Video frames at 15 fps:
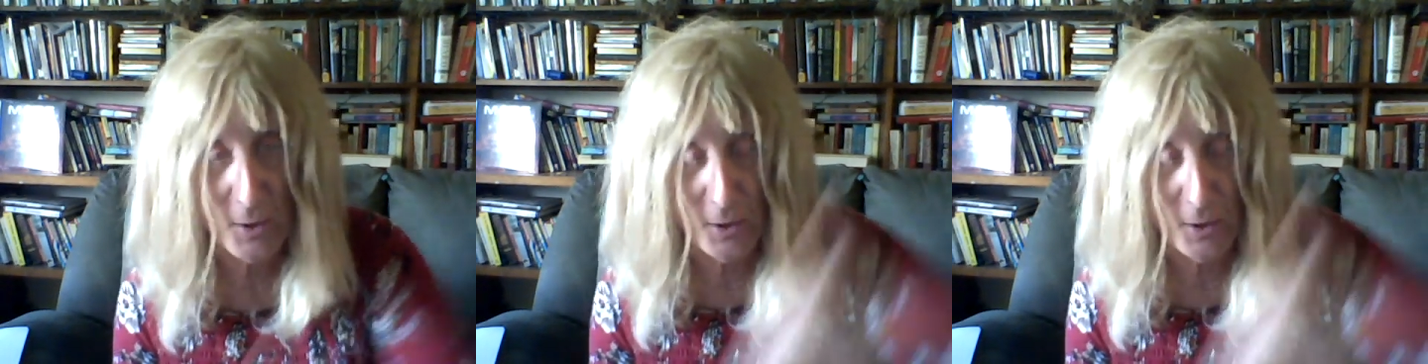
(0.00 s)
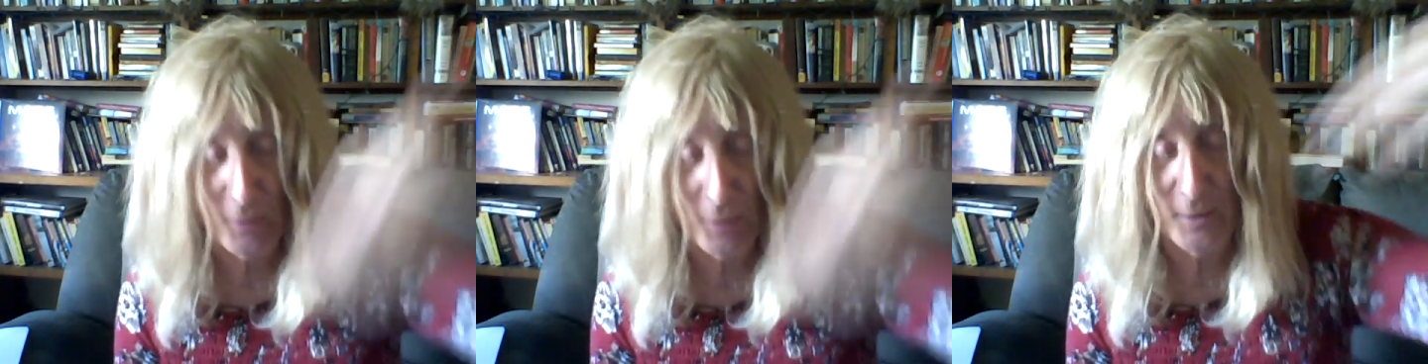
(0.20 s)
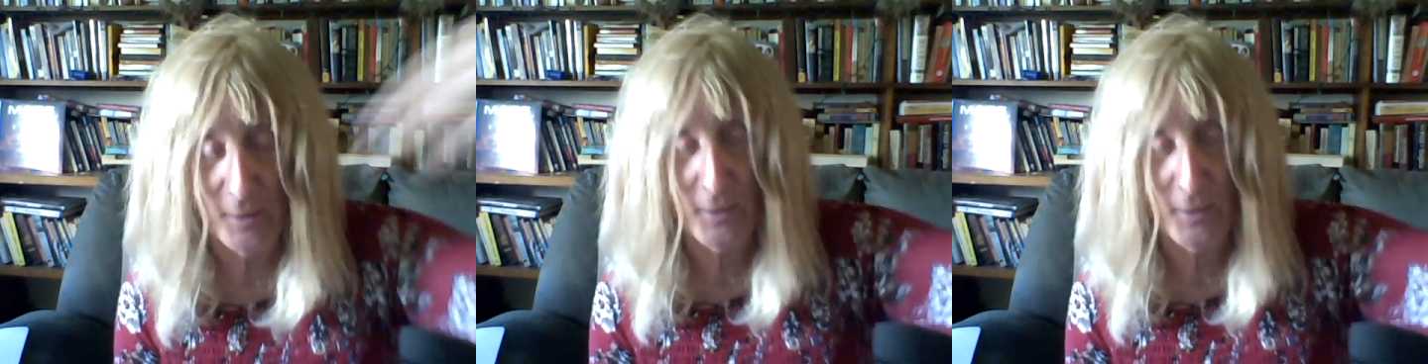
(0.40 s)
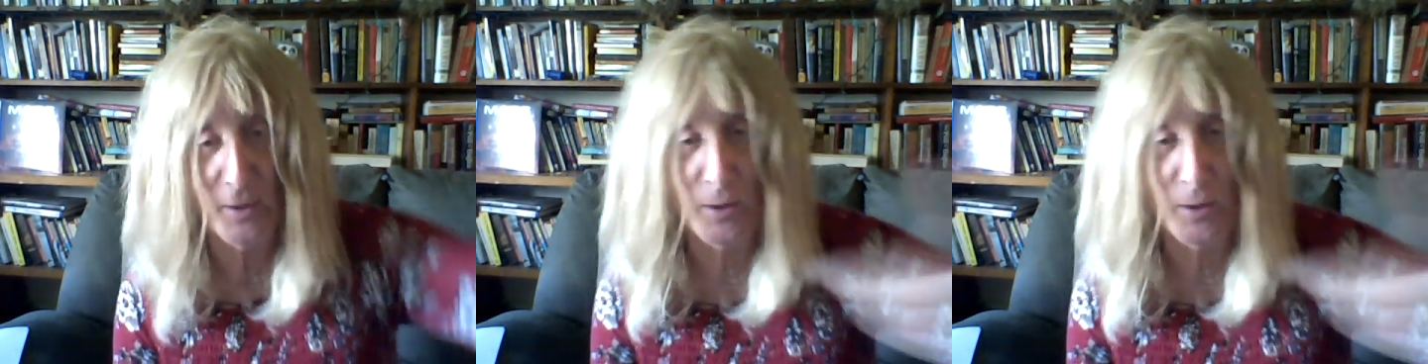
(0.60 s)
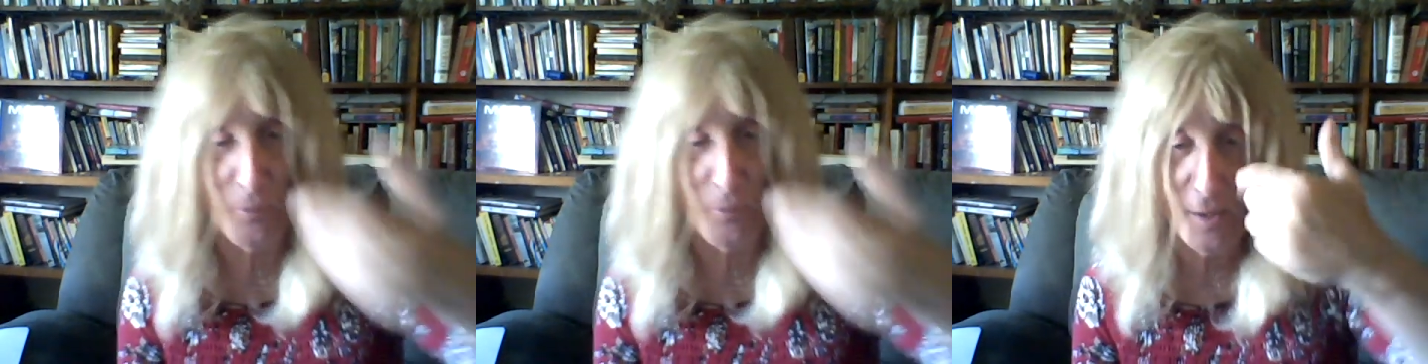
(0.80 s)
into the
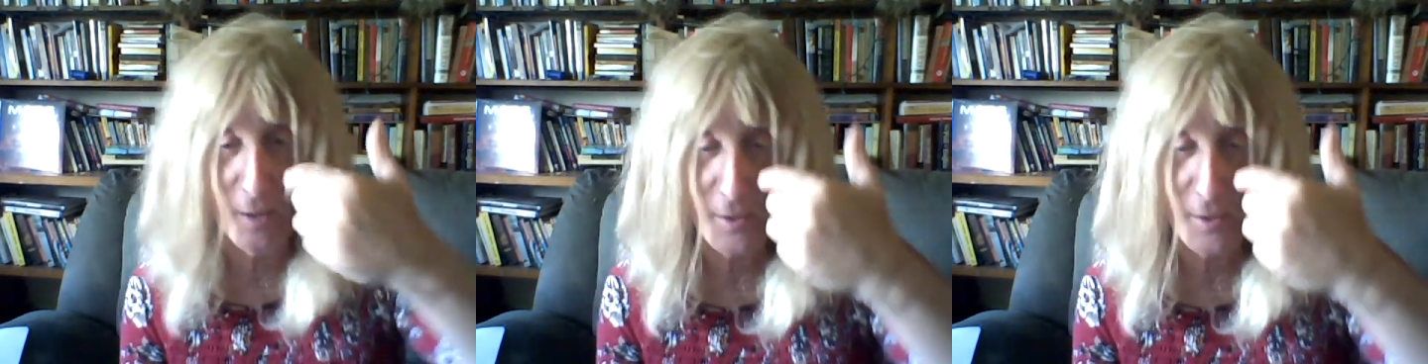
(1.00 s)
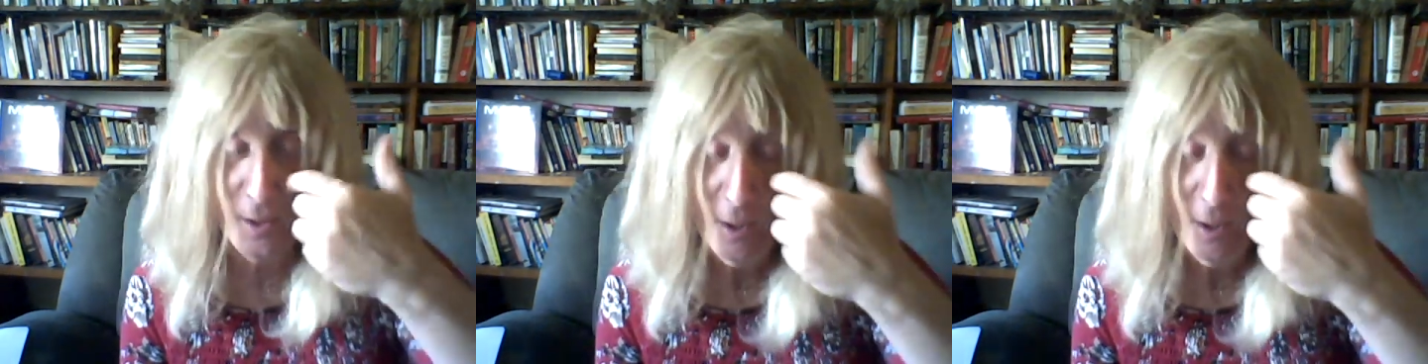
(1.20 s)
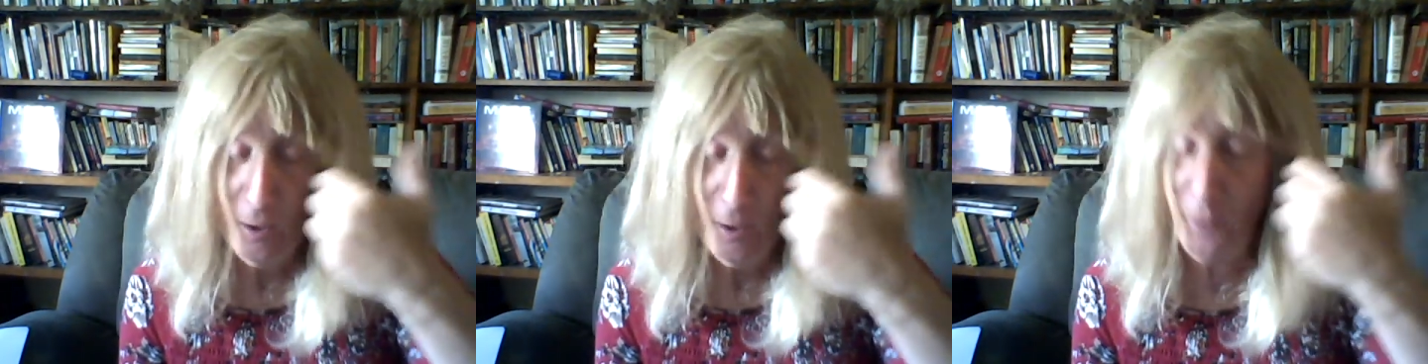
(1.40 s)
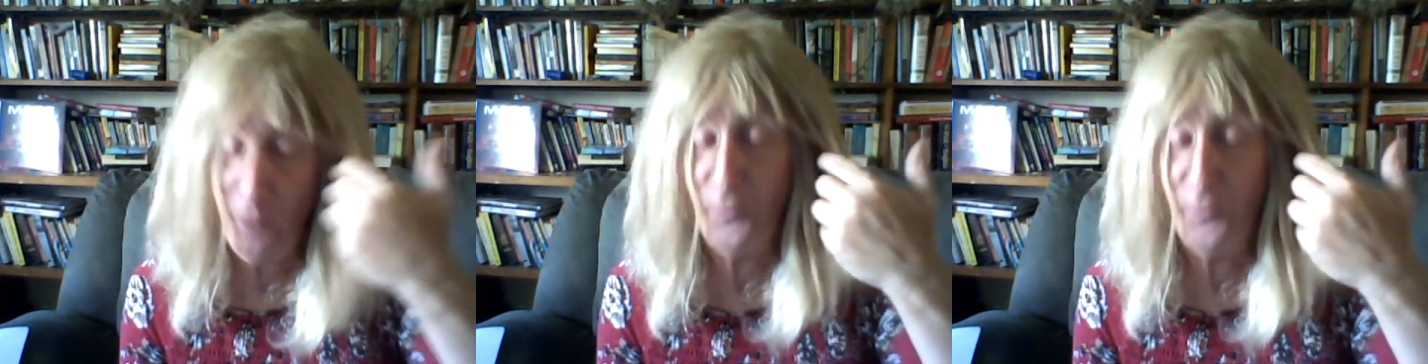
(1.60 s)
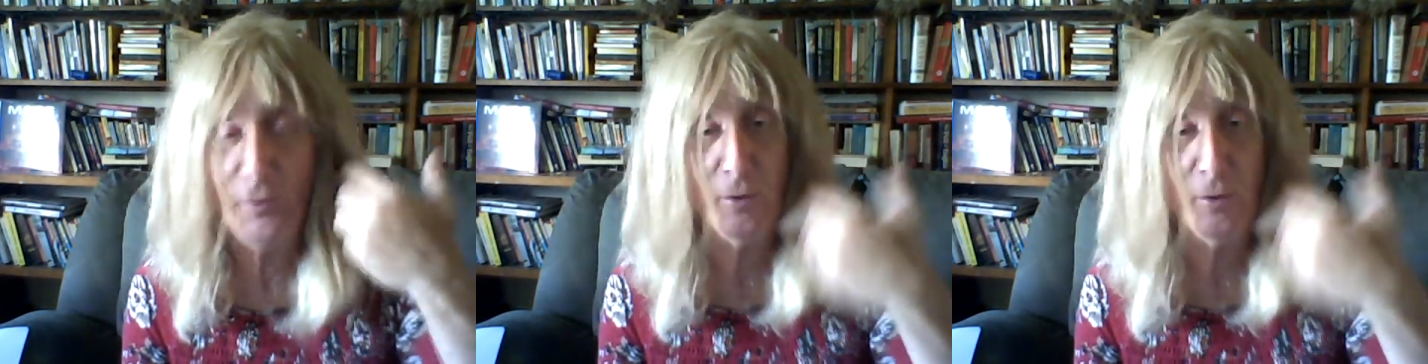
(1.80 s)
U.S., whole
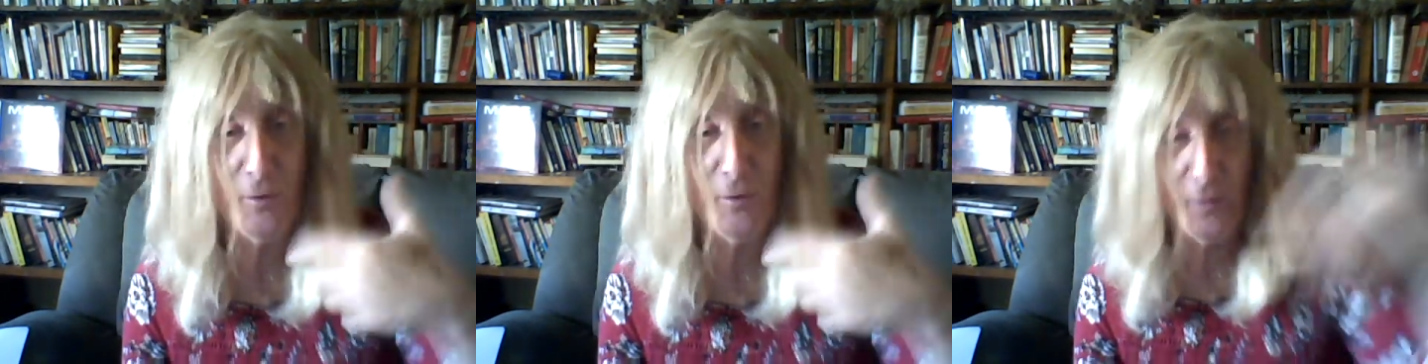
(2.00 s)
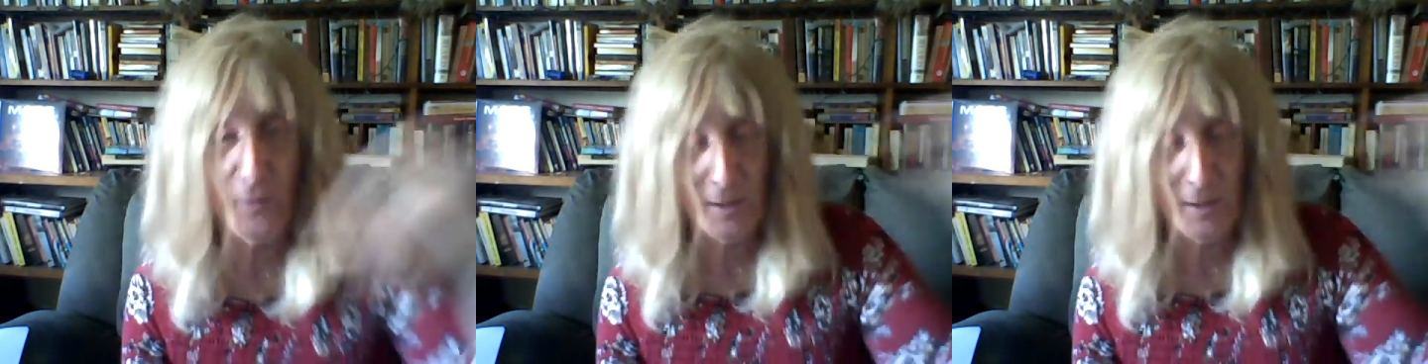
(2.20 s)
series of things.